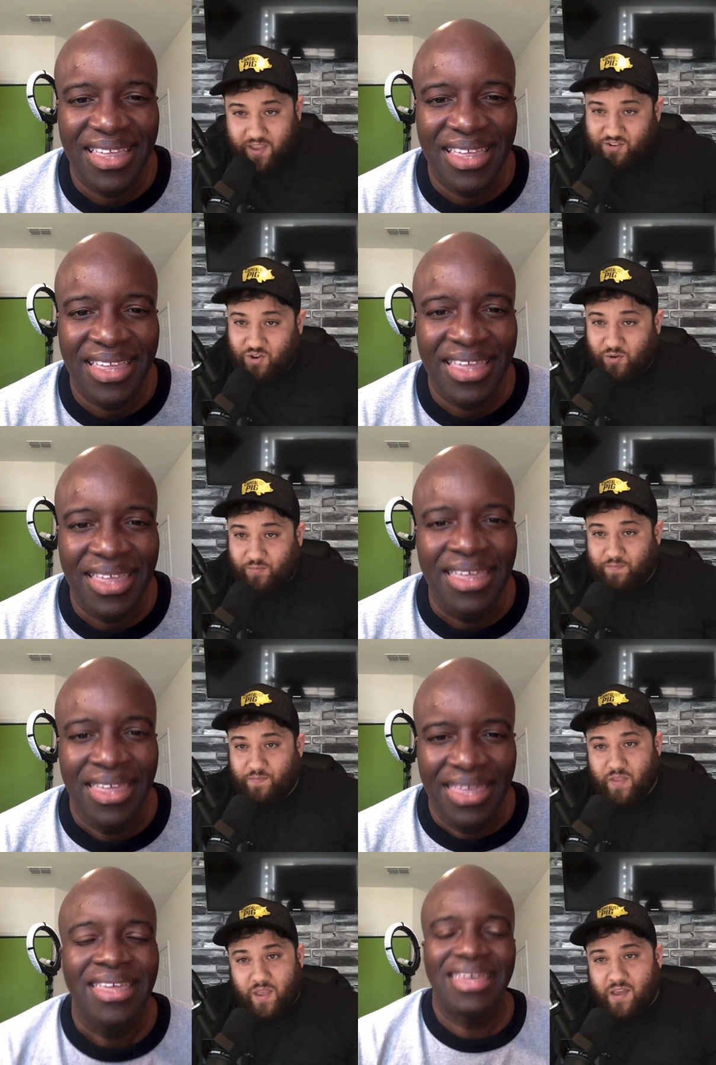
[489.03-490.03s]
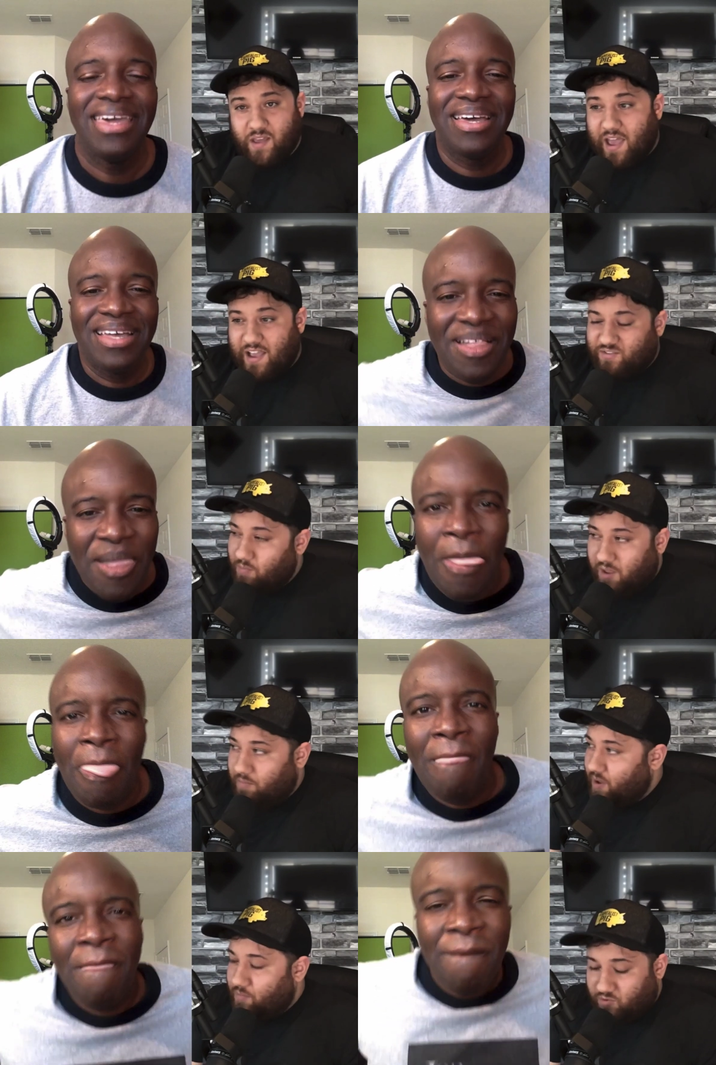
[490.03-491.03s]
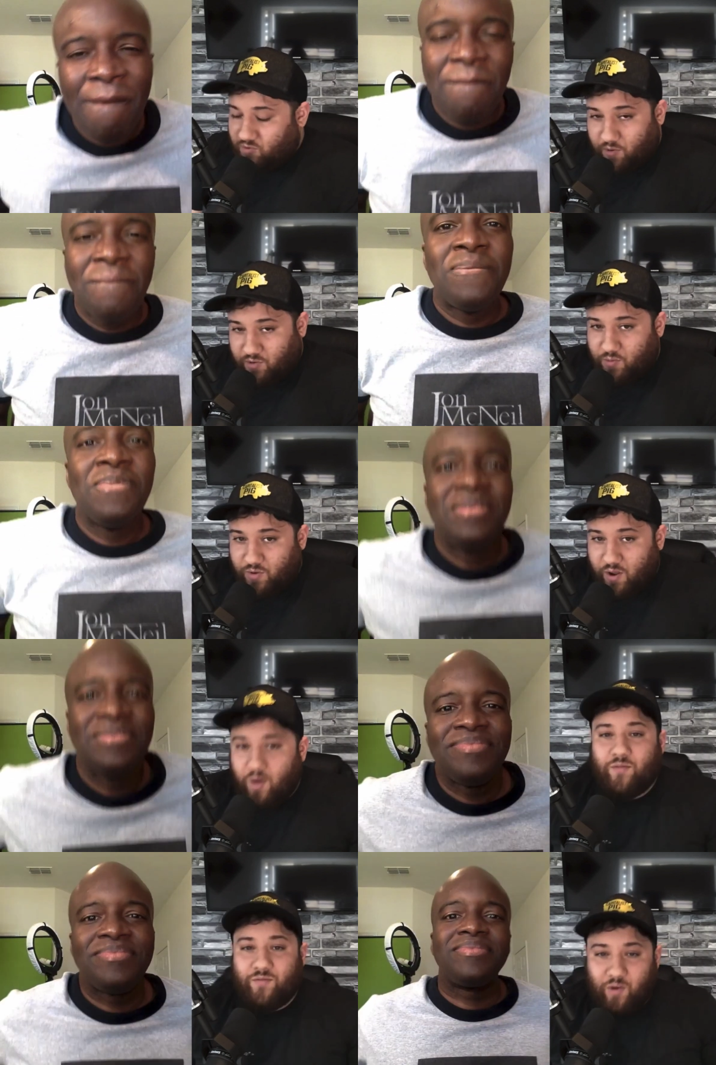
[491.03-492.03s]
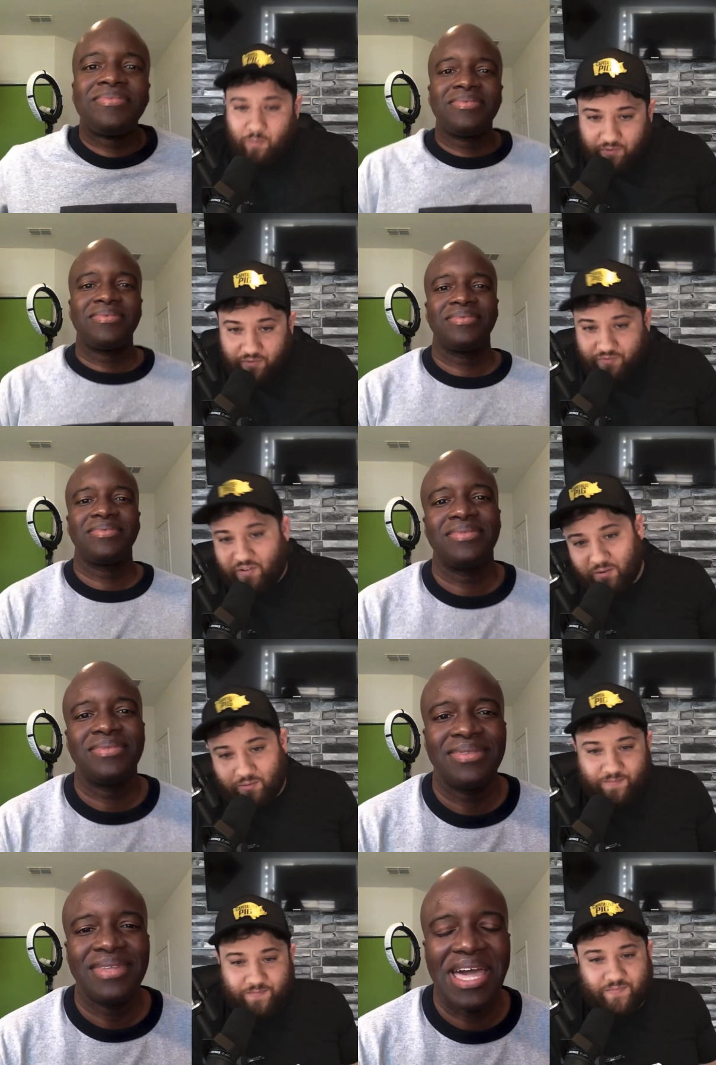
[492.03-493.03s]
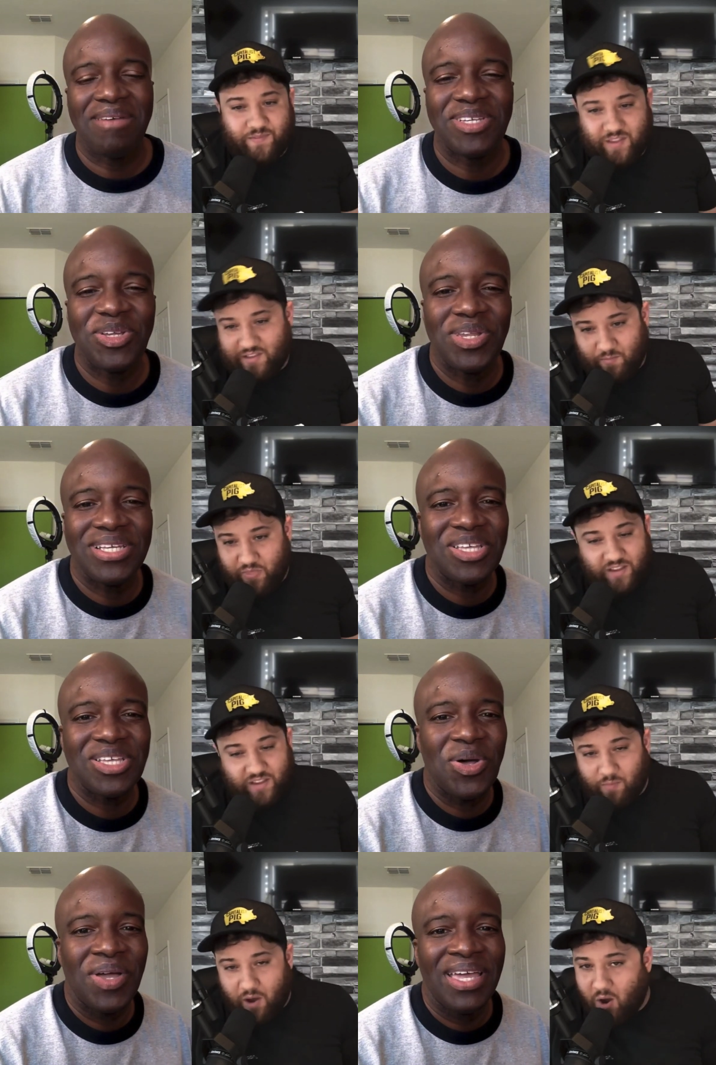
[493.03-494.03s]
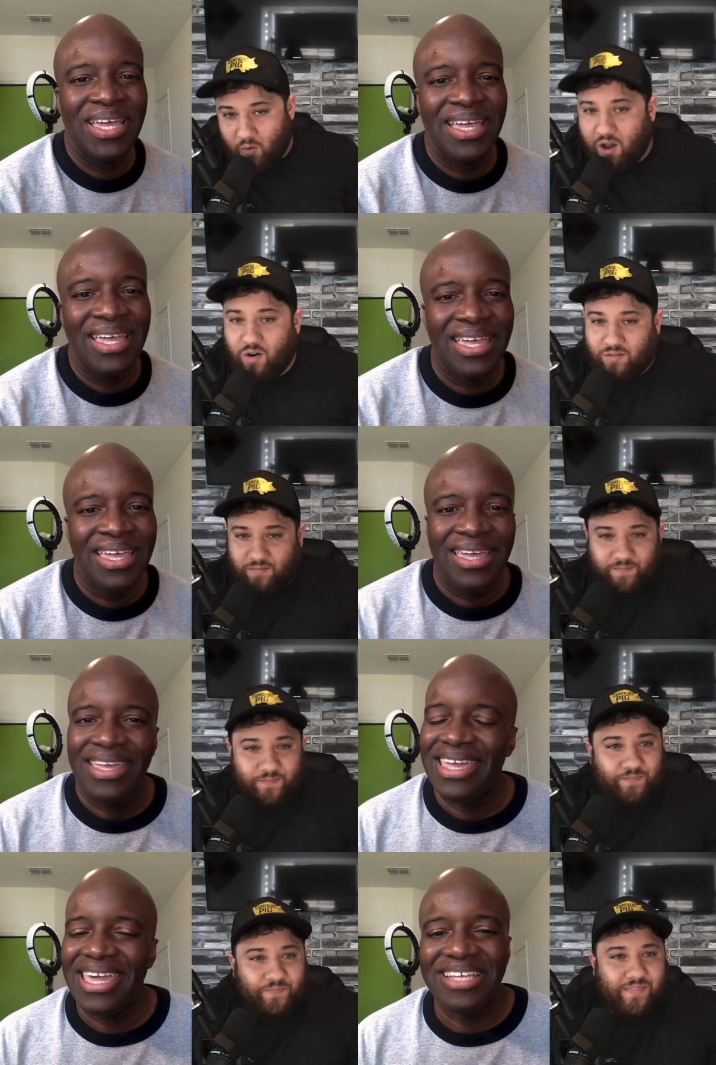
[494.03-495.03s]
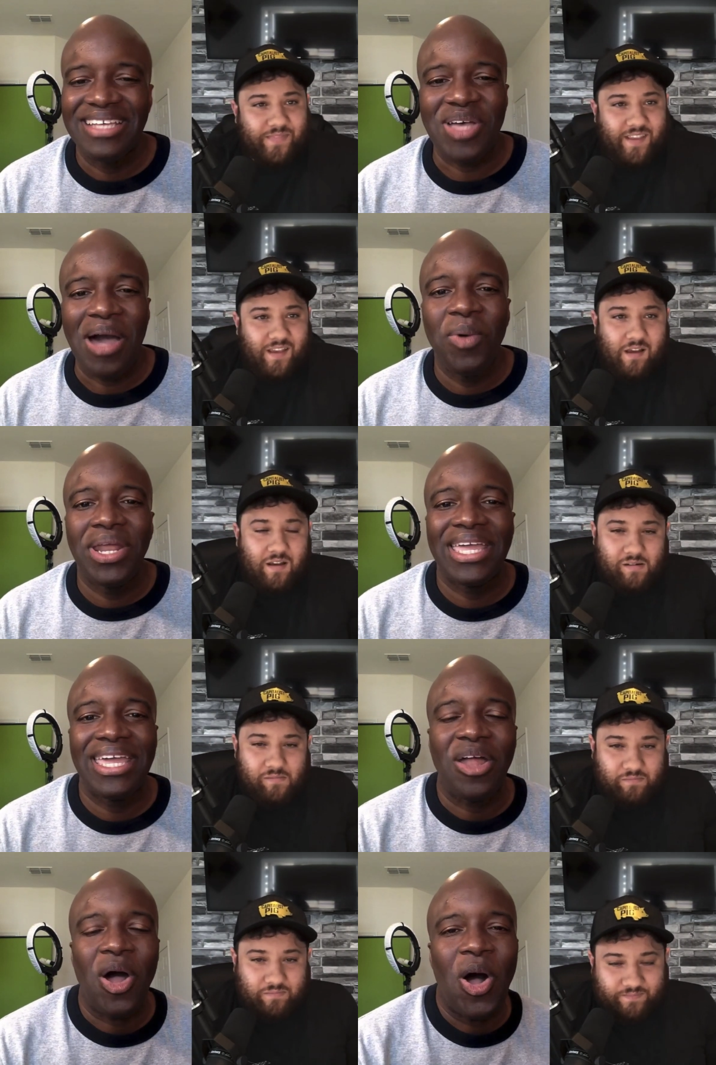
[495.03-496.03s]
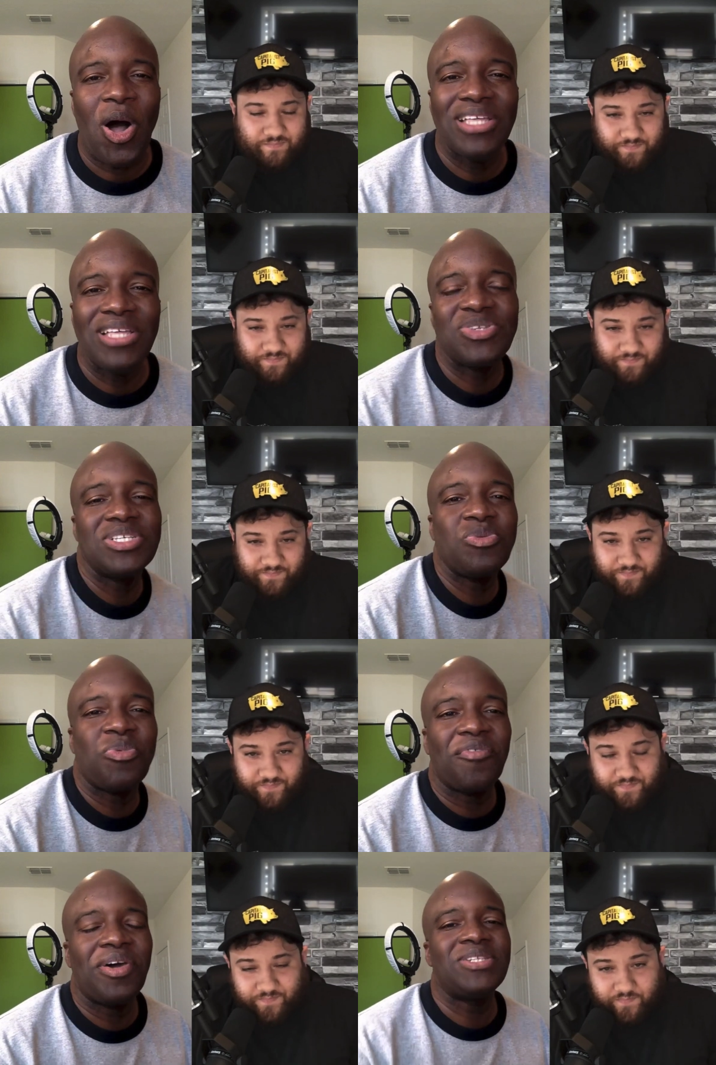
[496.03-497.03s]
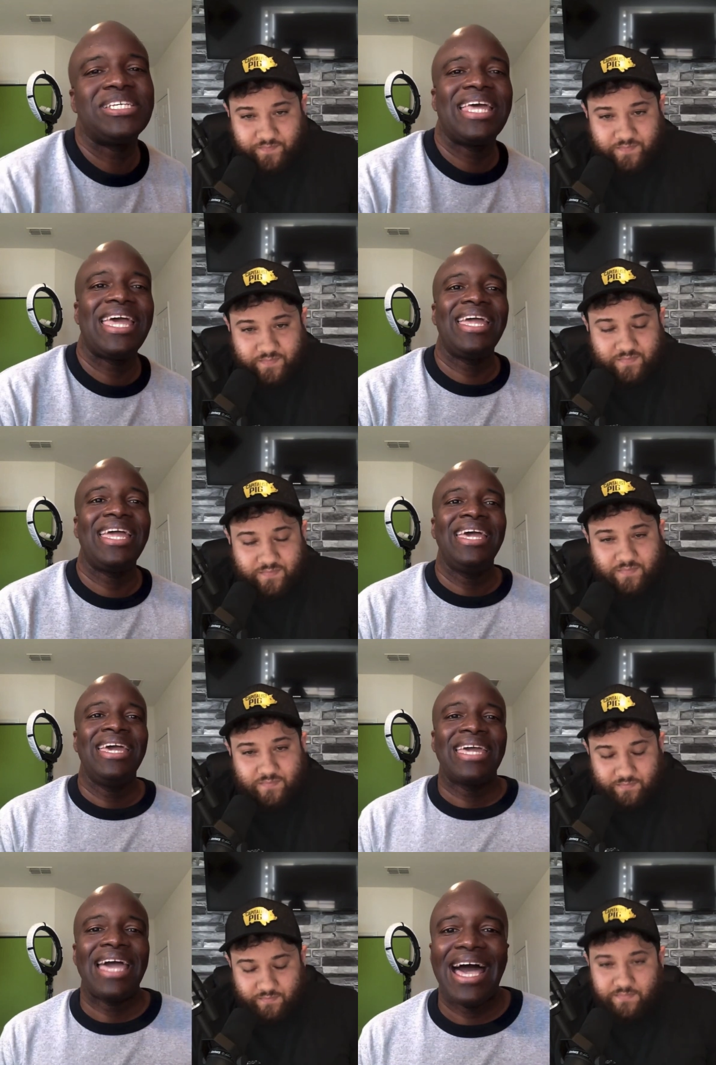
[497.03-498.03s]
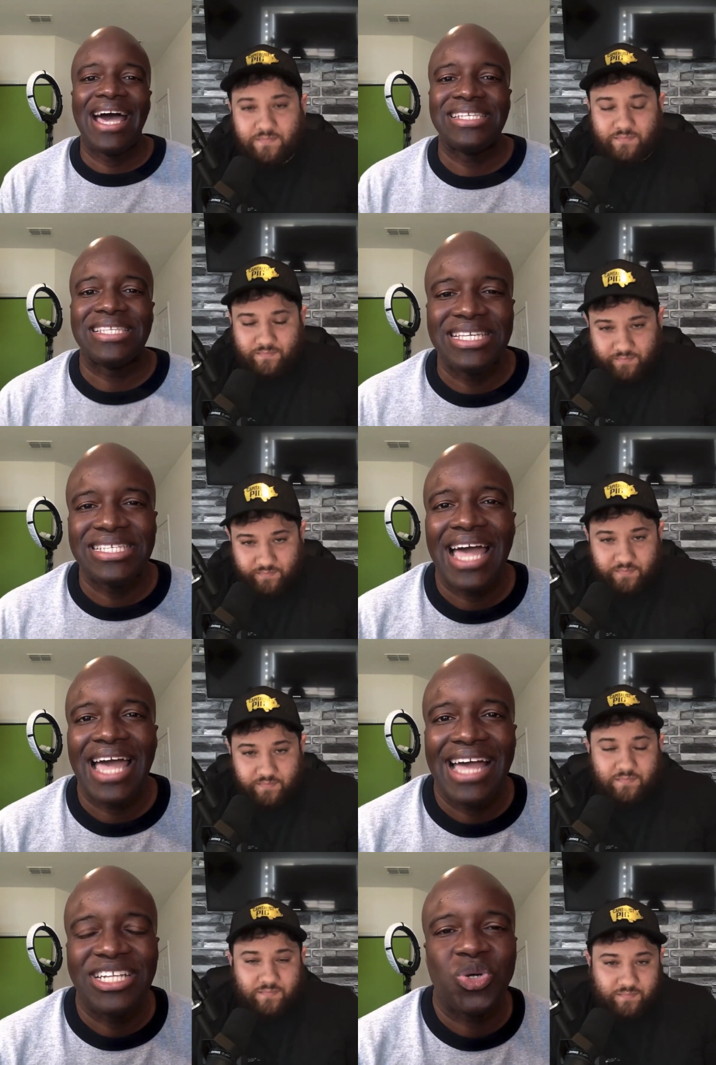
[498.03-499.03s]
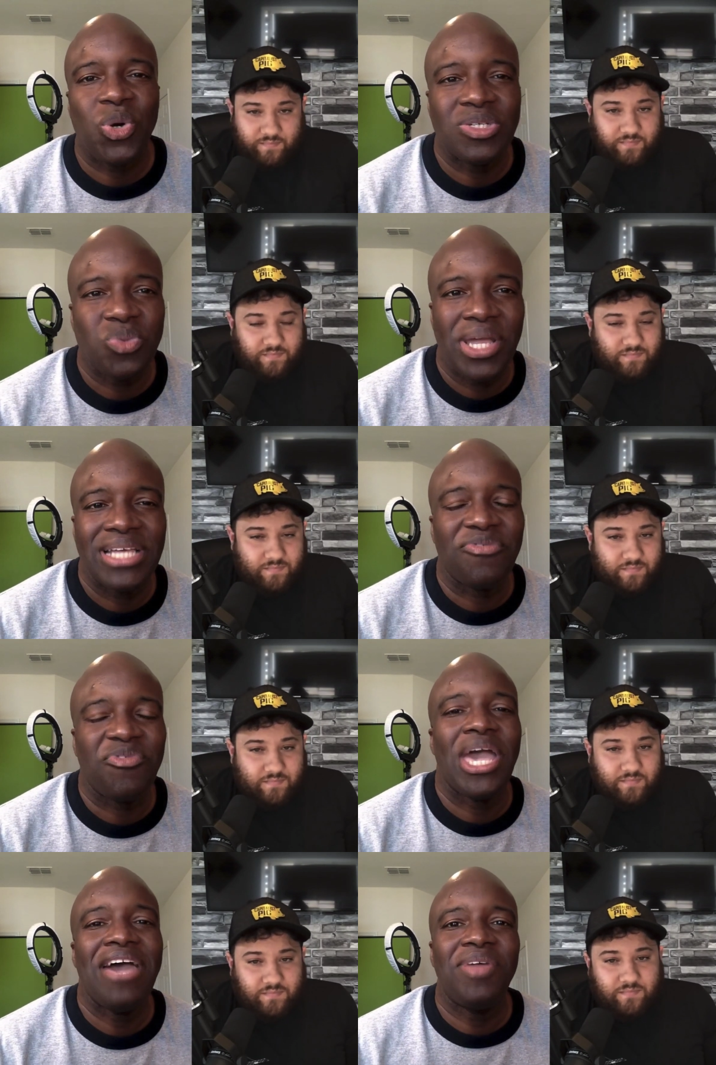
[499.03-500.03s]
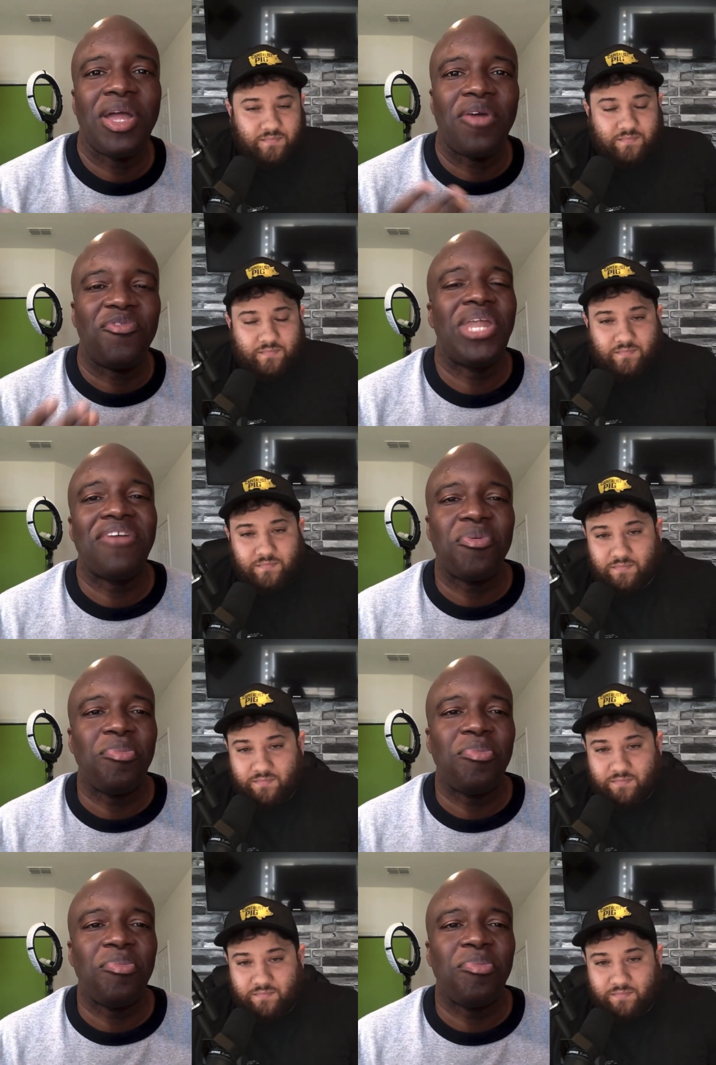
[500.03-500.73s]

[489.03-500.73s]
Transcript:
Speaker 1: it so yeah. as many people as possible can earn from the funnel. Absolutely. That's, that's so, my whole goal.
Speaker 2: Yeah, so I want to get all into the super funnel today. Guys, this guy, George Wickens, if you haven't, or if you're not